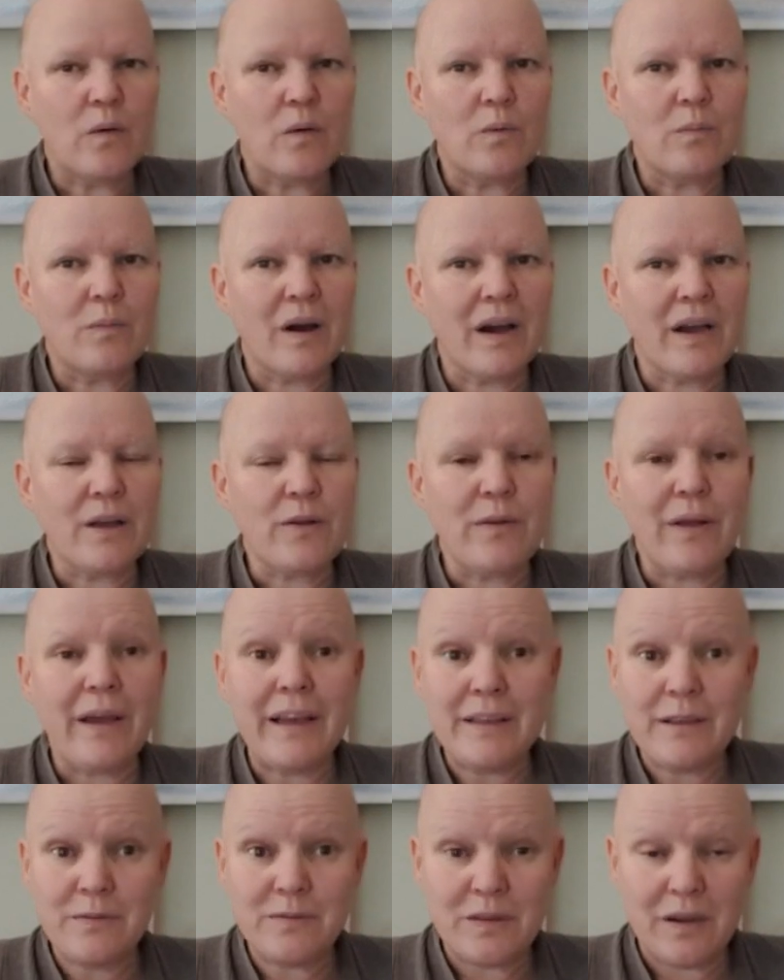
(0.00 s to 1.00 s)
or my
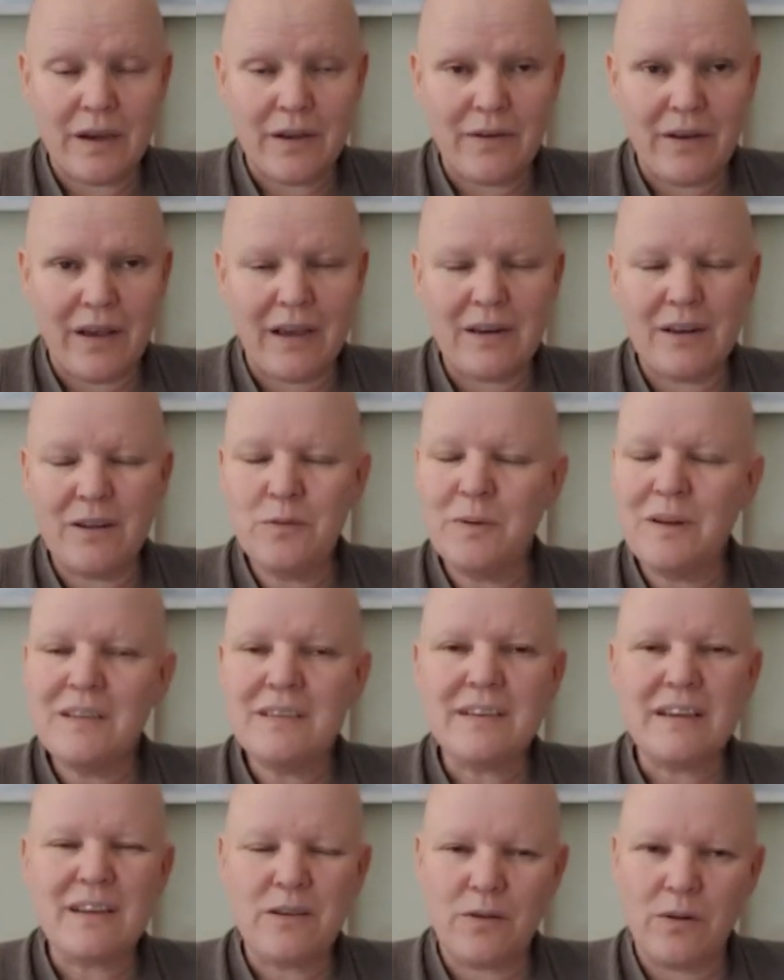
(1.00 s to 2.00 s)
creative diary. I don't want
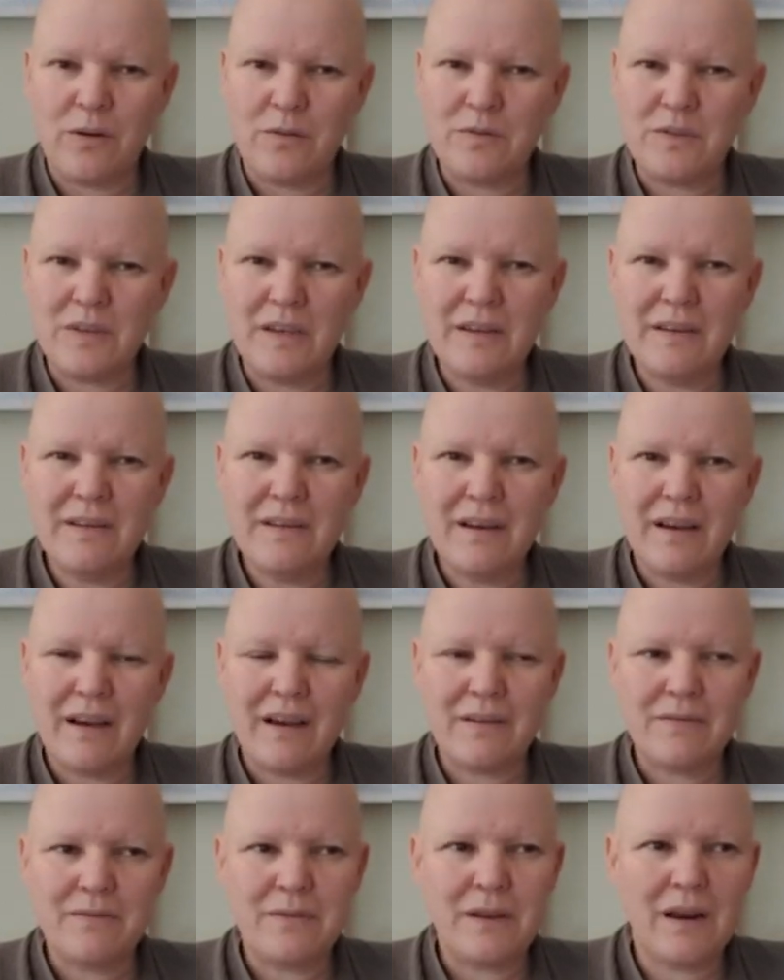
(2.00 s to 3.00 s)
to say crafting.
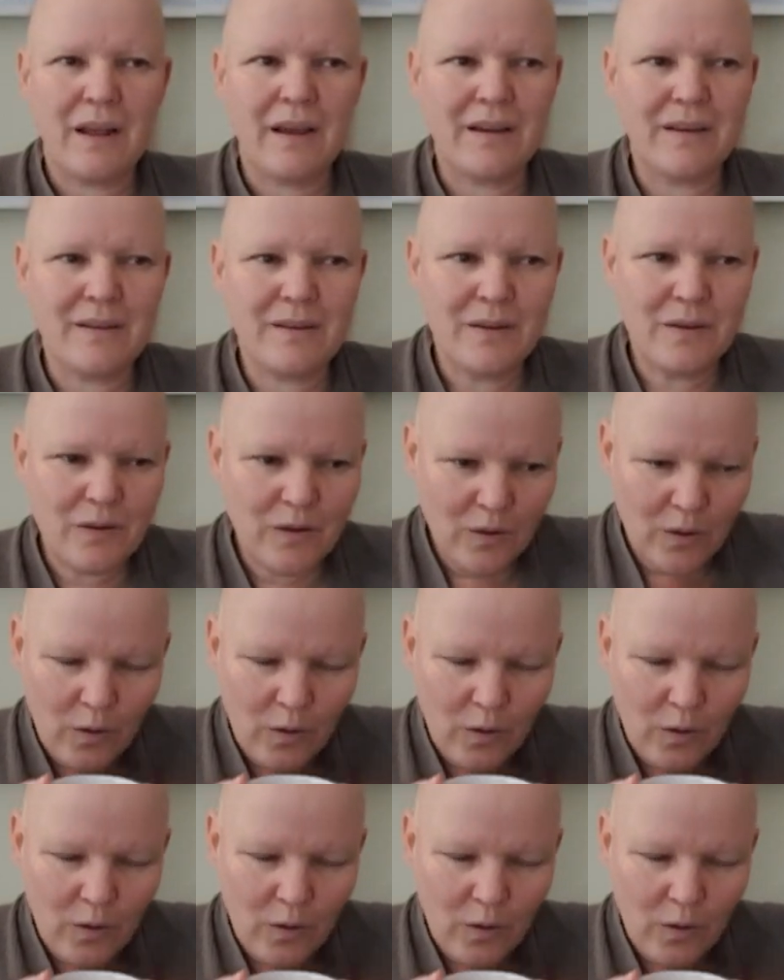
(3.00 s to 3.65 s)
I feel like